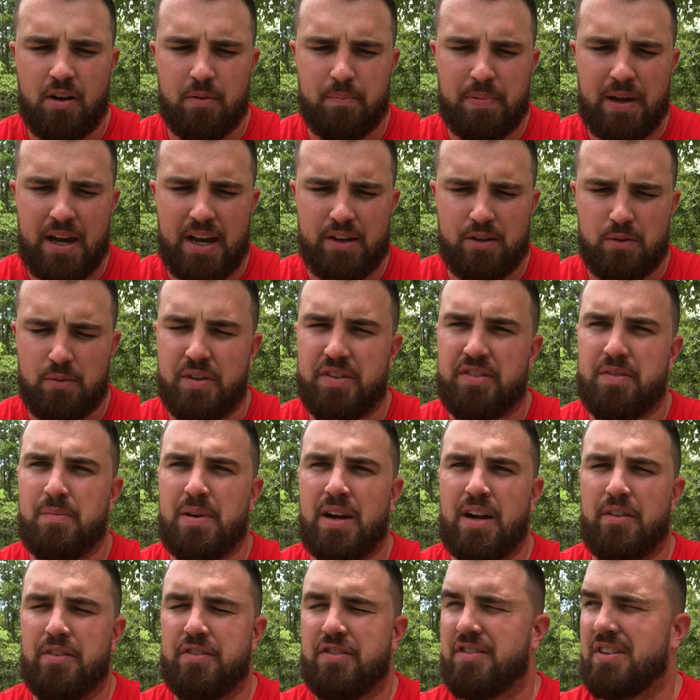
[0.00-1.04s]
battle with some
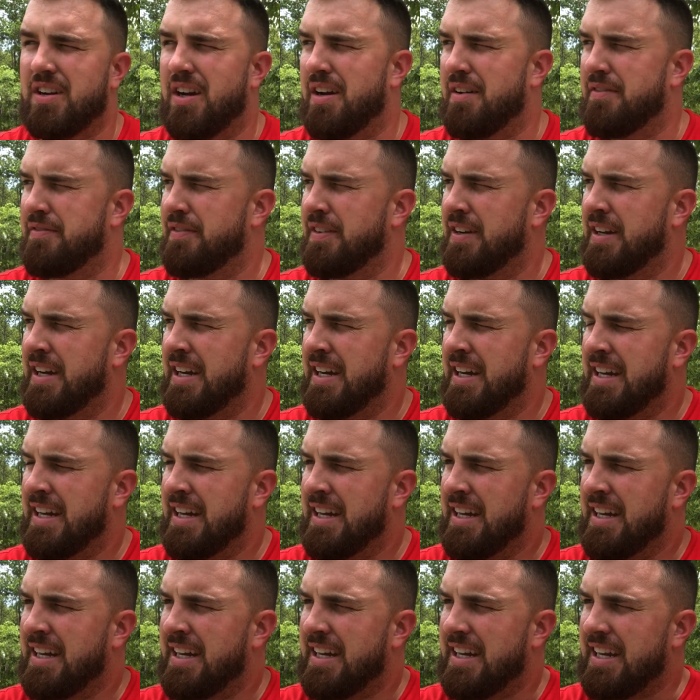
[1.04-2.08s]
health stuff.
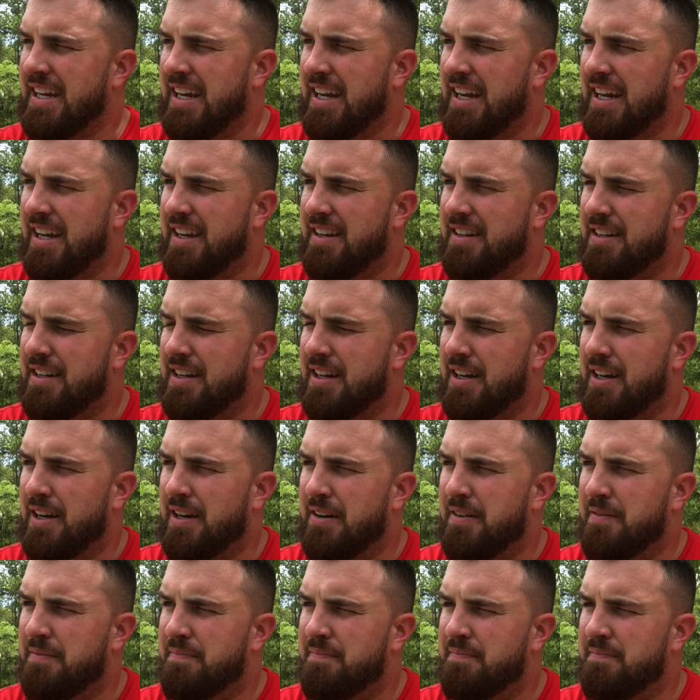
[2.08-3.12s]
And
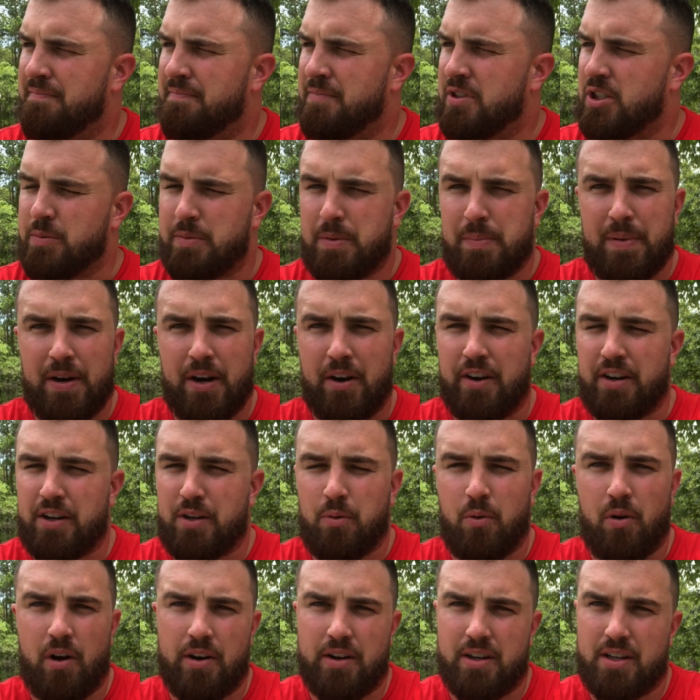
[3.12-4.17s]
she'll be buried at
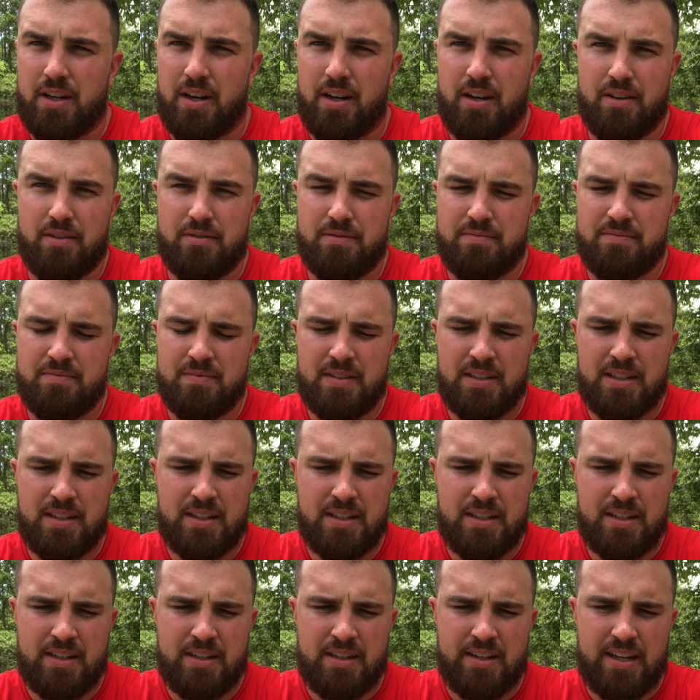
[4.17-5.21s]
Quantico.
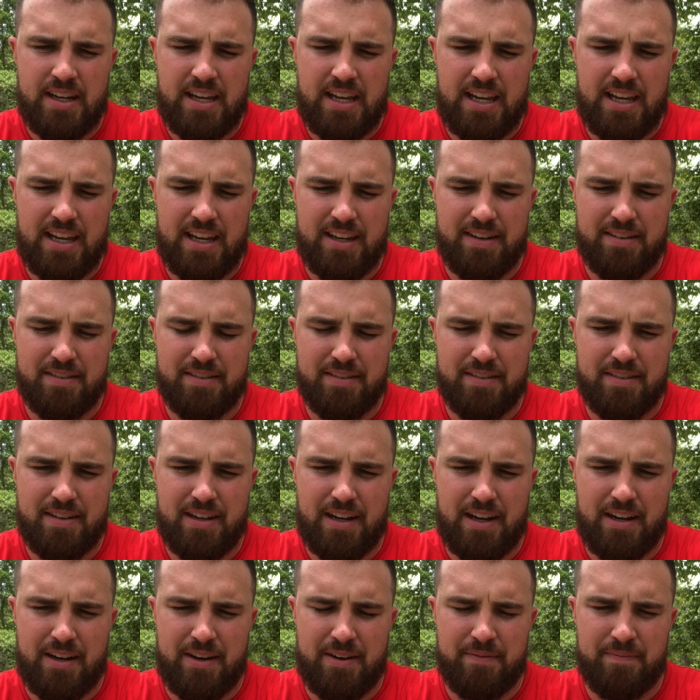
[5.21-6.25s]
And
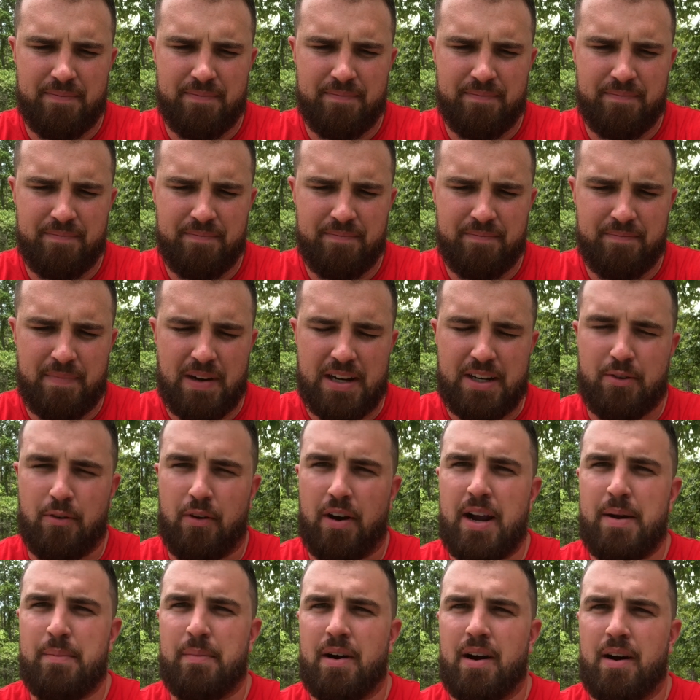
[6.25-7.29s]
my
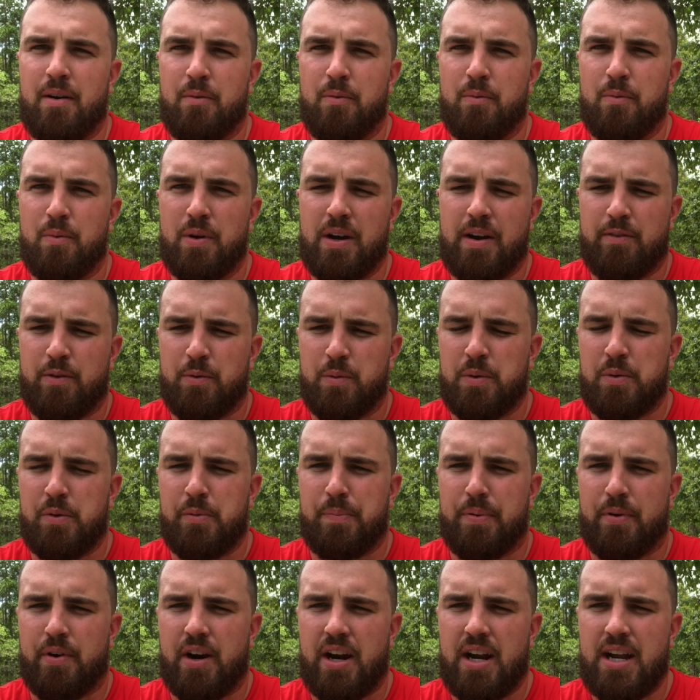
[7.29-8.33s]
grandma, whenever we would
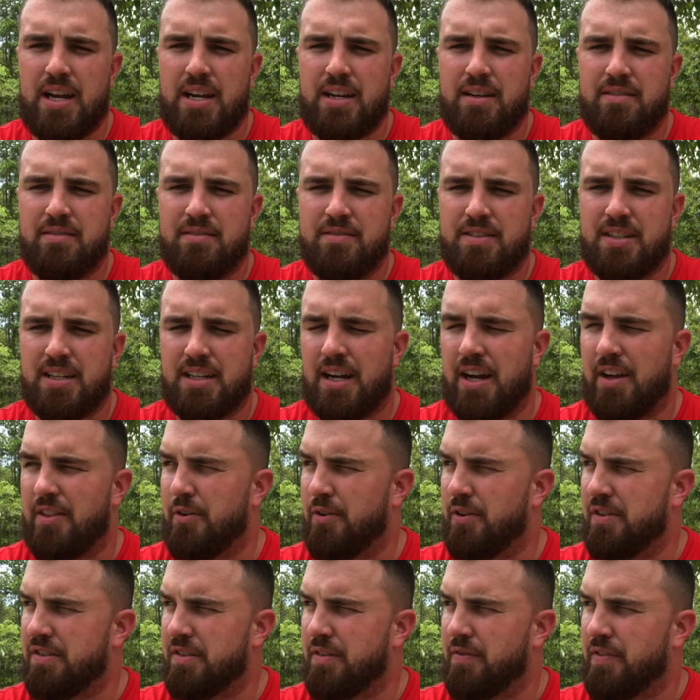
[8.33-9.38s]
pray
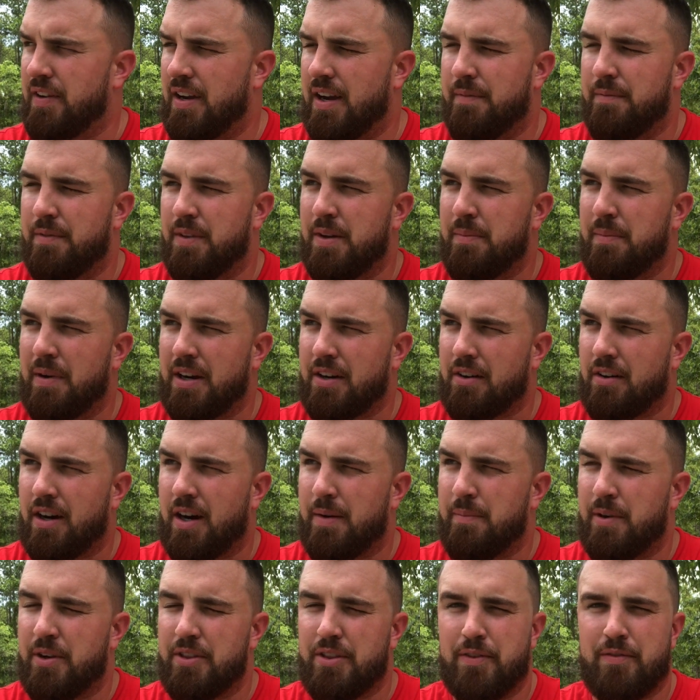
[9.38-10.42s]
together as a family, my
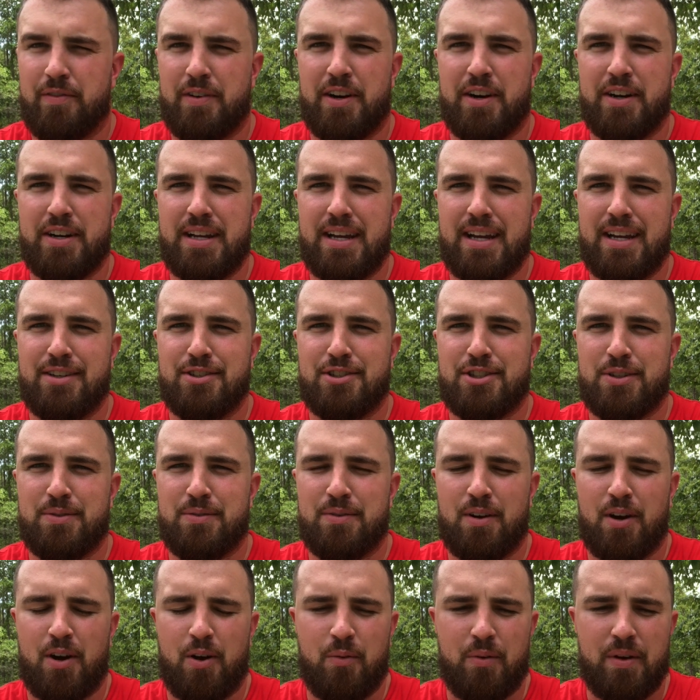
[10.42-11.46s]
grandma at the very end, she
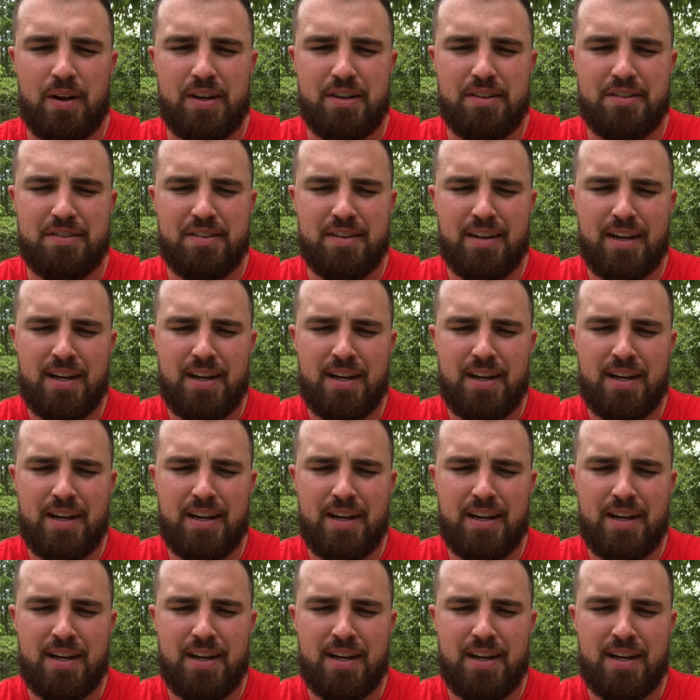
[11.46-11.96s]
would always